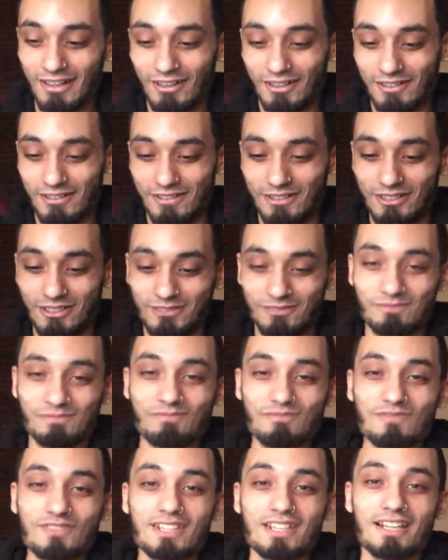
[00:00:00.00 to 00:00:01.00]
Um,
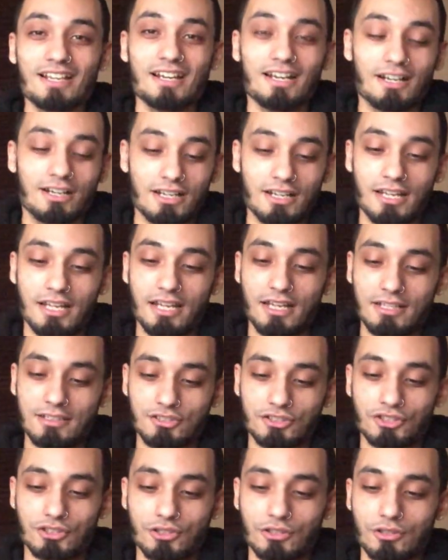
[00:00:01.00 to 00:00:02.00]

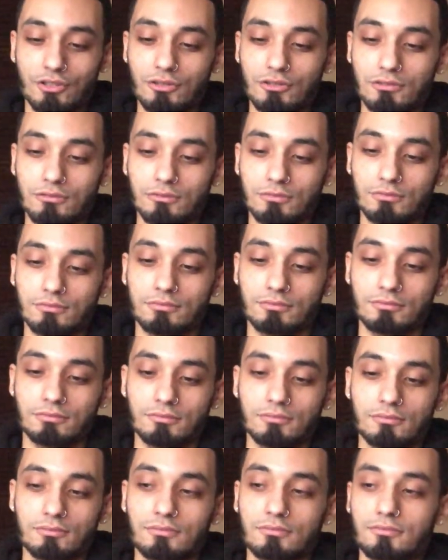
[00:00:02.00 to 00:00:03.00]
so
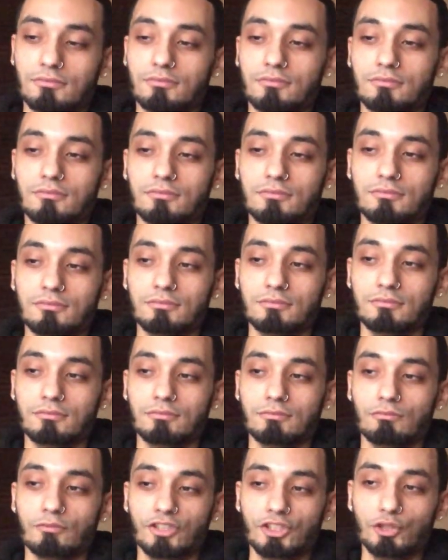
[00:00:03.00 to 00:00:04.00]

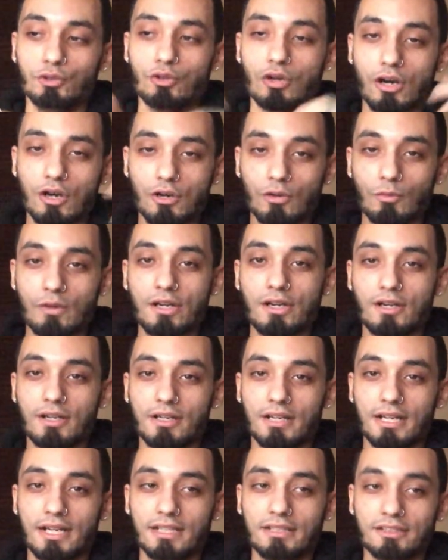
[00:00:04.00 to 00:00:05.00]
when you are aware
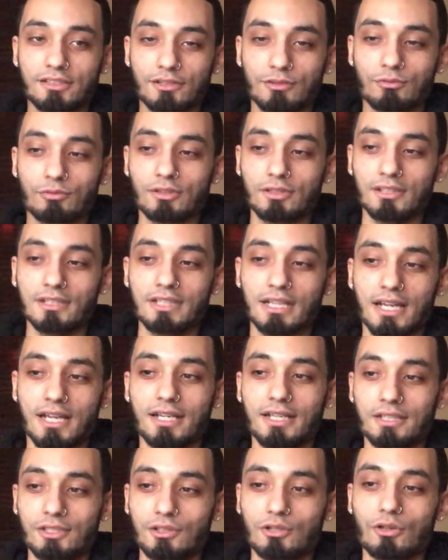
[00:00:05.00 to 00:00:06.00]
of that, there really
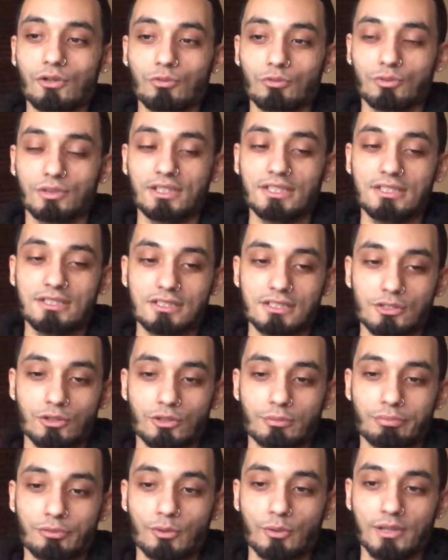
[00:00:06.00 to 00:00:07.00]
ain't no reason
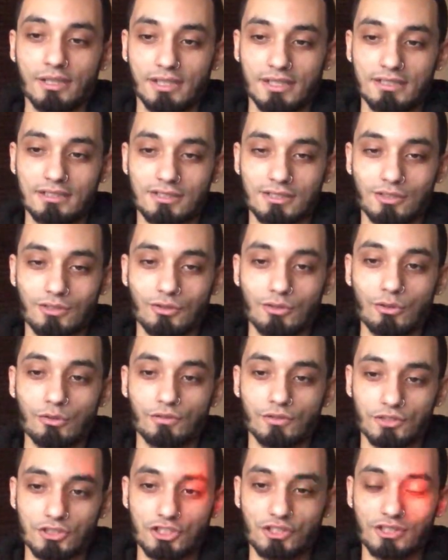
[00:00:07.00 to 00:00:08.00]
or point into
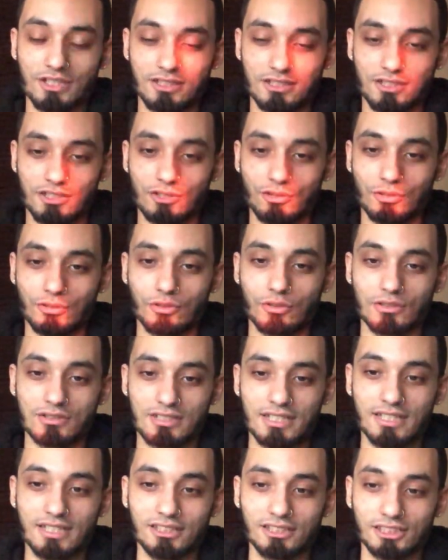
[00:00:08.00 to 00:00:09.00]
overstressing or, or
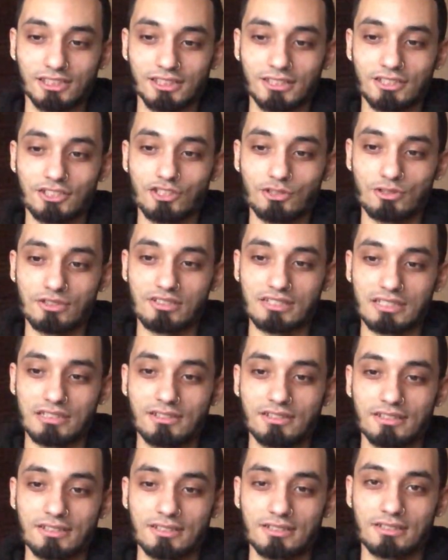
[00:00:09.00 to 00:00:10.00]
taking shit too
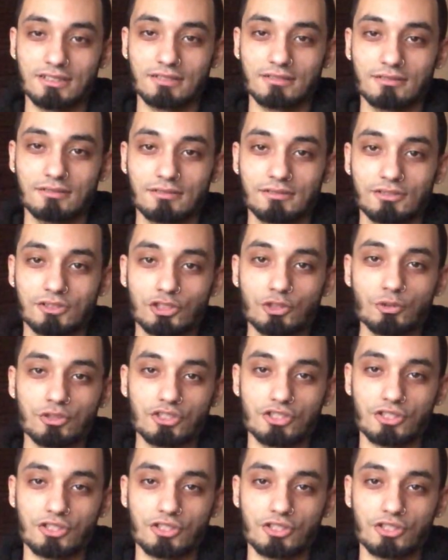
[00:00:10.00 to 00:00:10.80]
serious to a